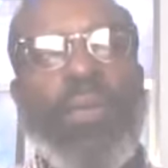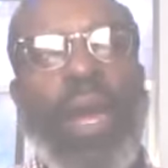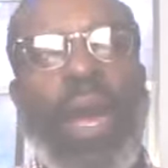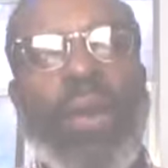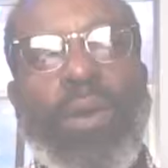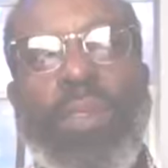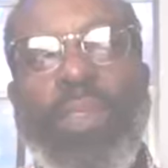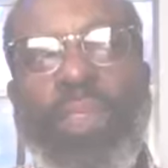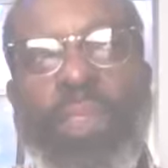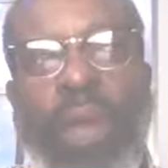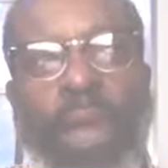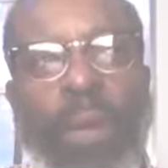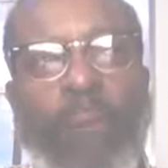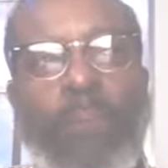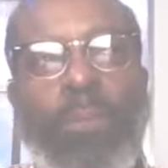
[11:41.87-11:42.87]
I don't
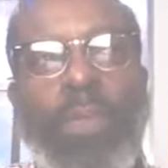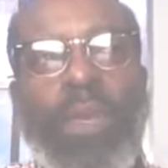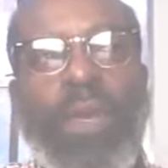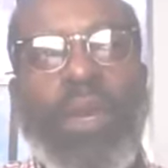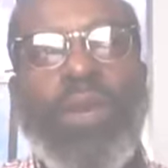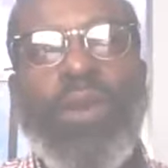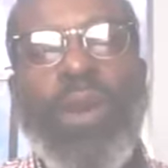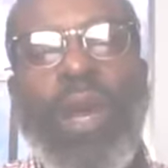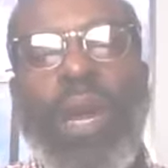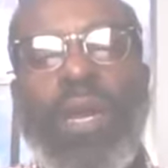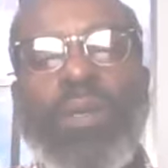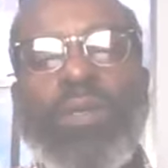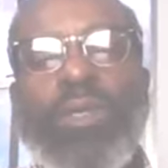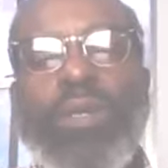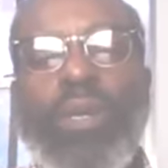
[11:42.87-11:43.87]
think, you know
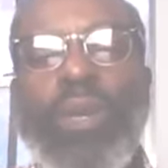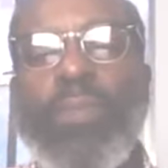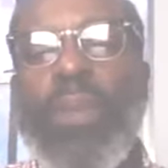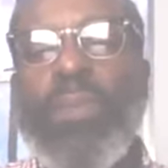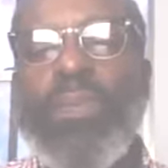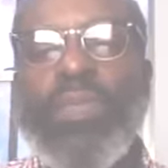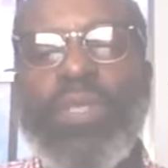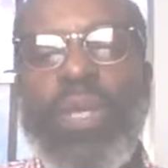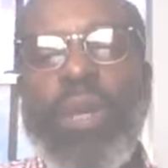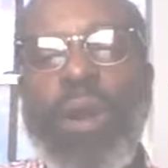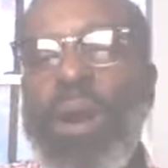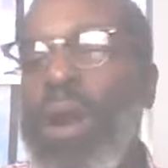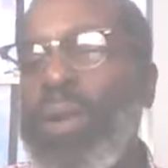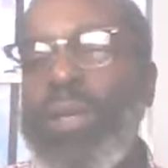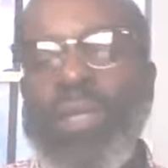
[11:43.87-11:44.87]
how you hear people say
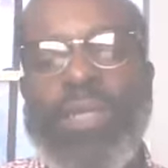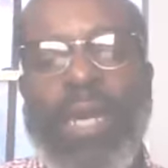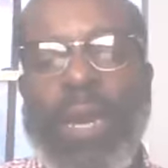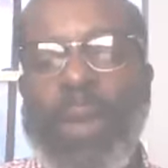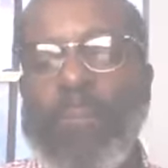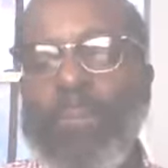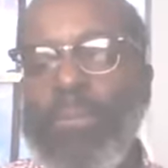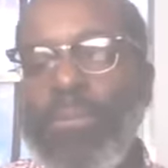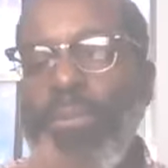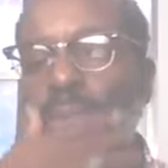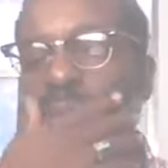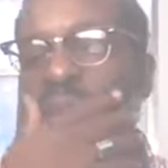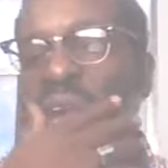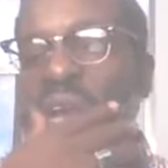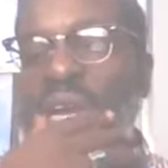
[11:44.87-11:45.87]
all the time,
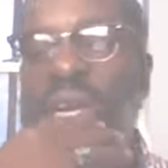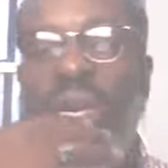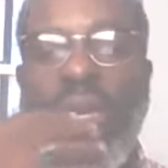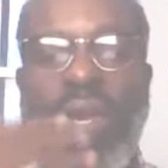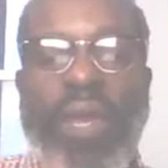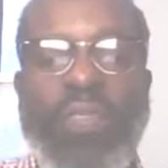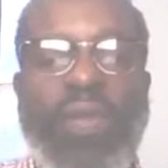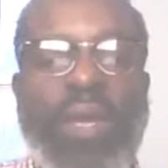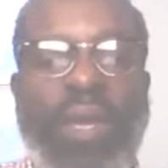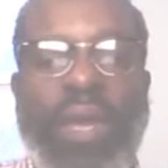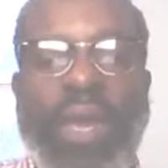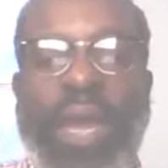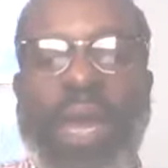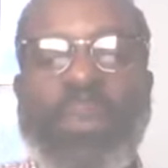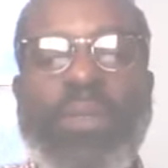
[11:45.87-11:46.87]
uh, nothing
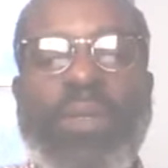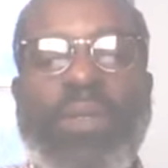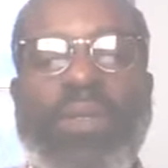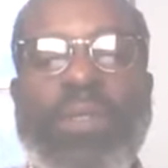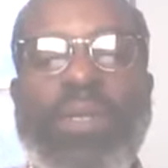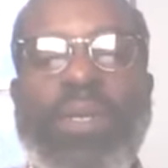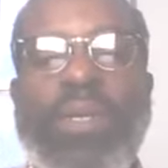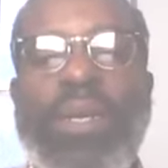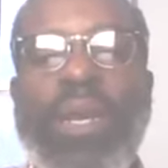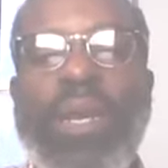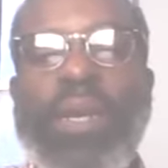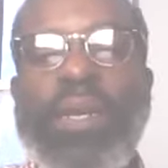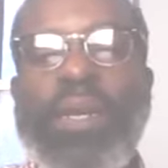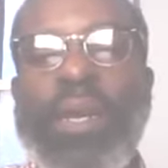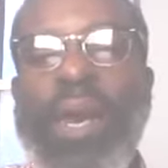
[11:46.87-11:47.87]
happens
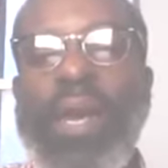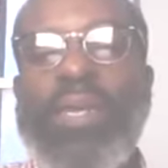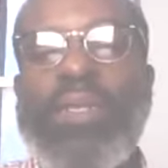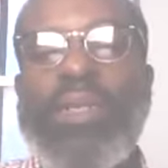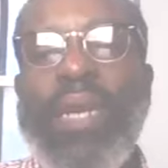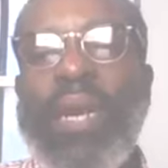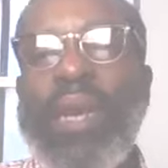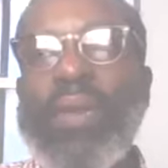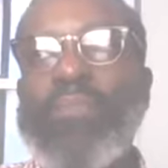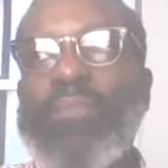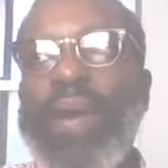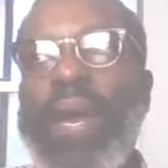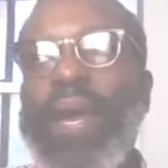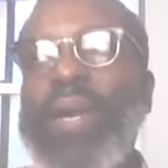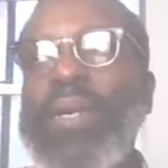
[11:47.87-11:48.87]
in God's eye
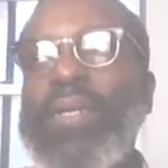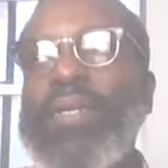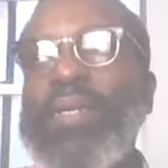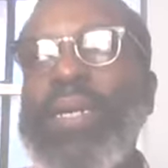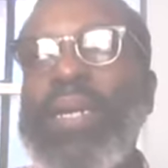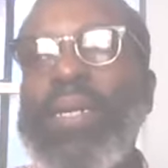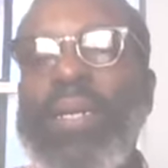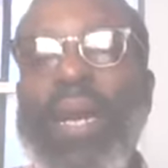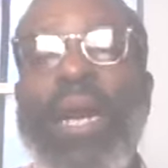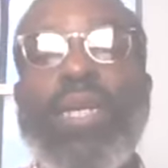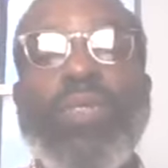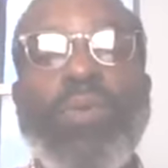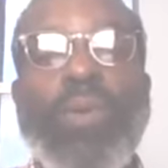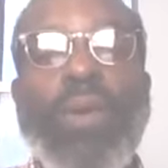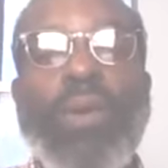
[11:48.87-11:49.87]
by in
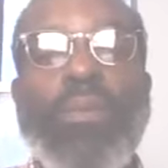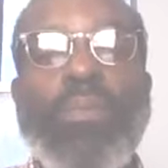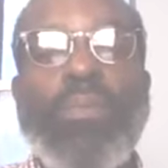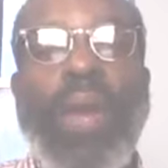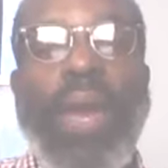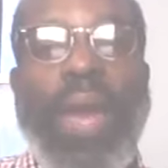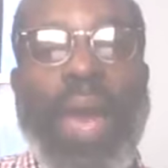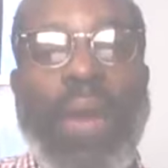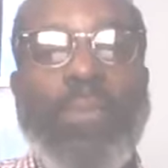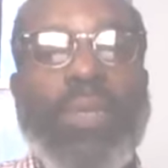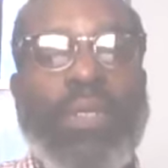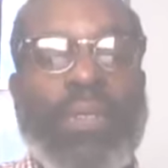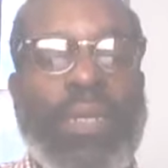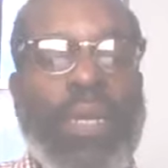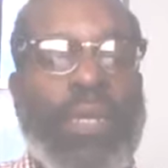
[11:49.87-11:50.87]
God's world by
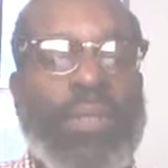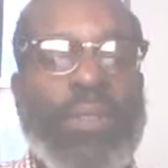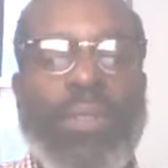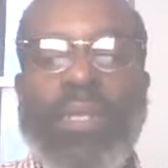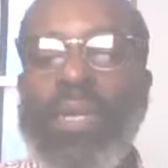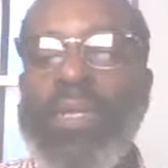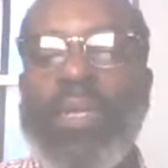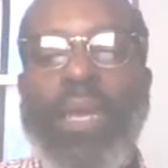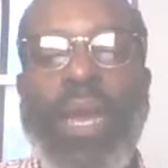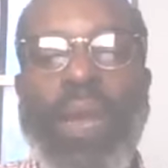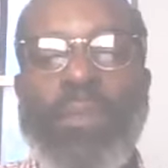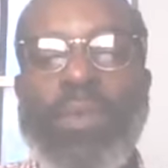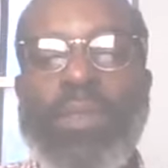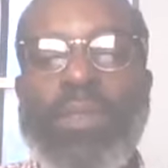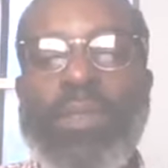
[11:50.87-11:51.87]
happenstance. Nothing
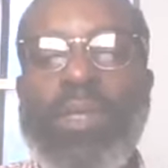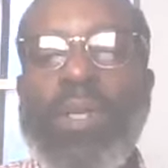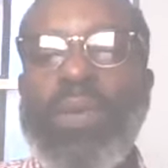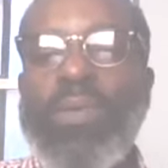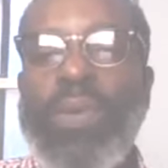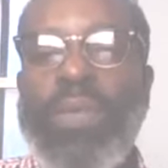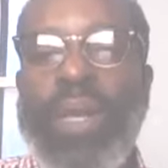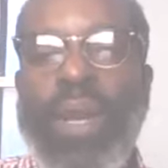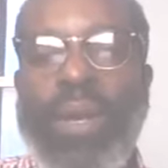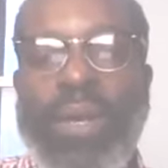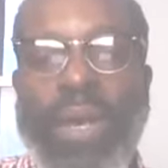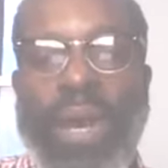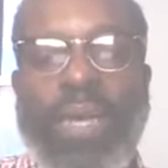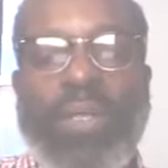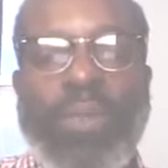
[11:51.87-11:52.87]
happens without
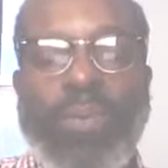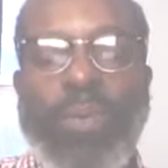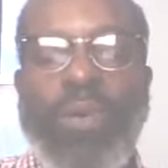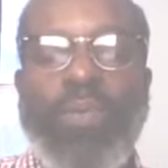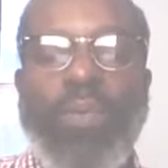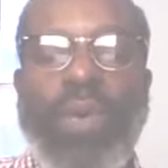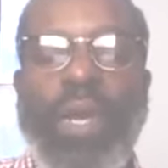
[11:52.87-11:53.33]
God's approval.